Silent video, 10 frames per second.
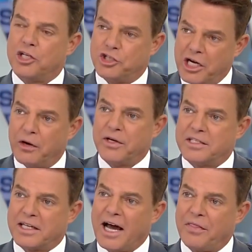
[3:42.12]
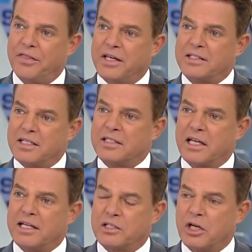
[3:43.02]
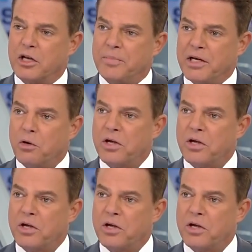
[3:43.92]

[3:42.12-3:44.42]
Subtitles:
Jared's got this. It's going to be